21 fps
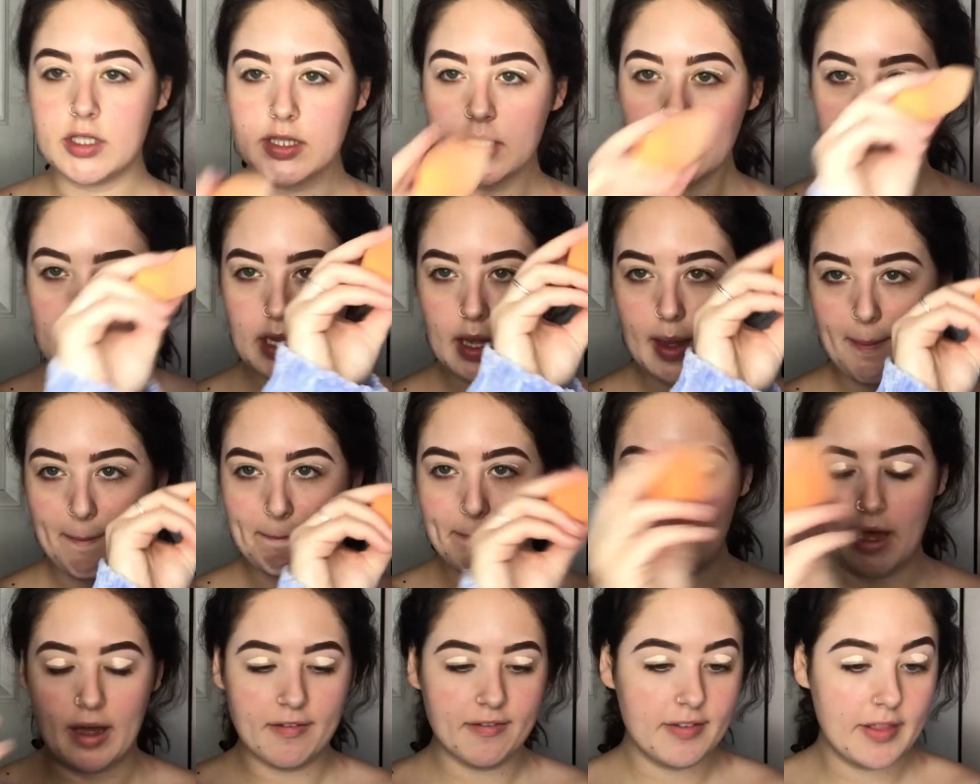just gonna
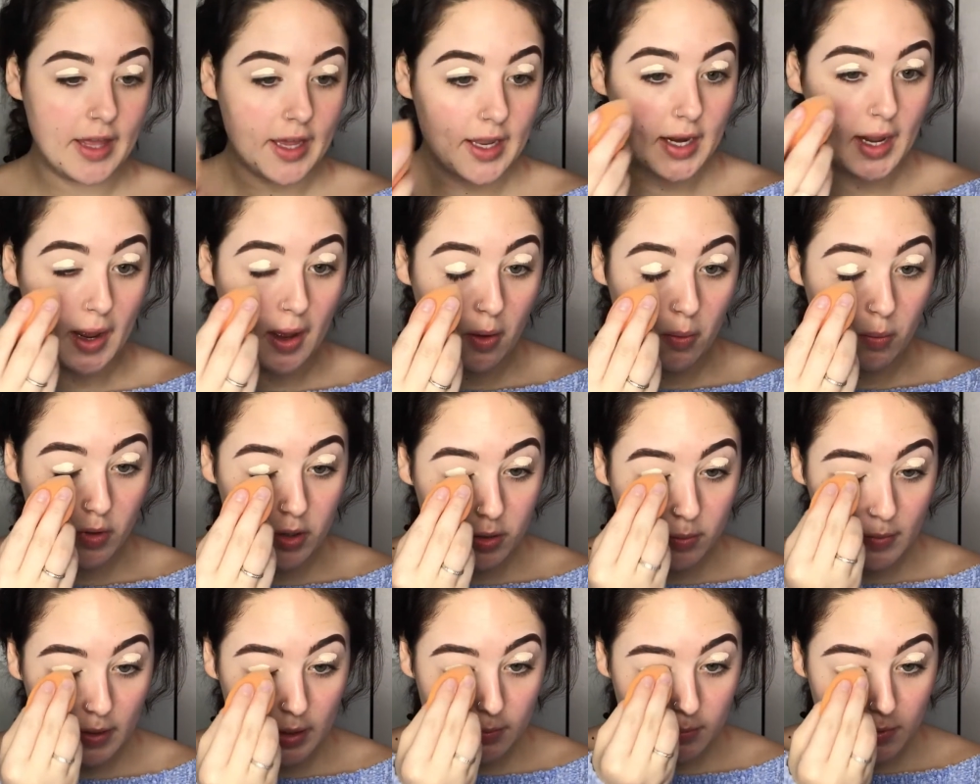buff that out with
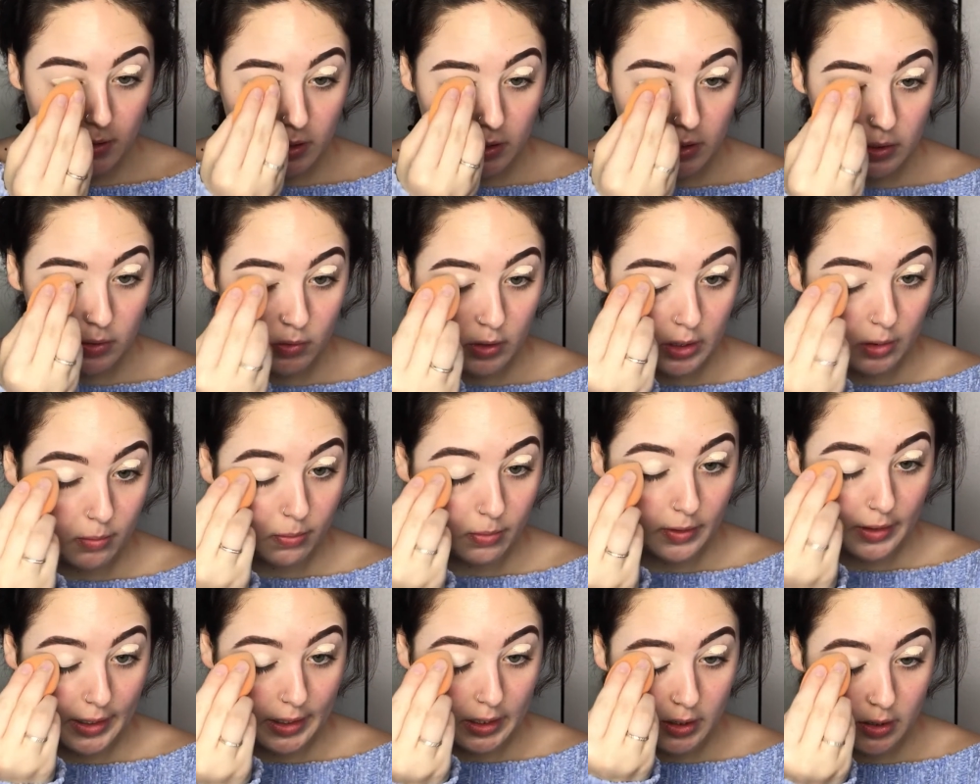my beauty
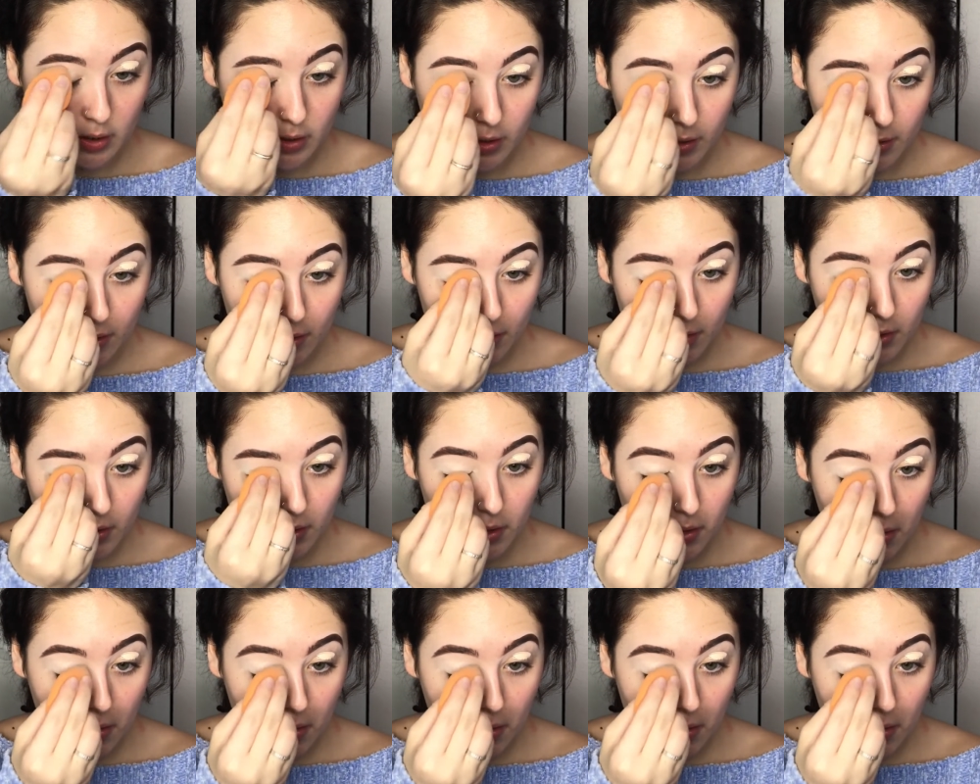blender.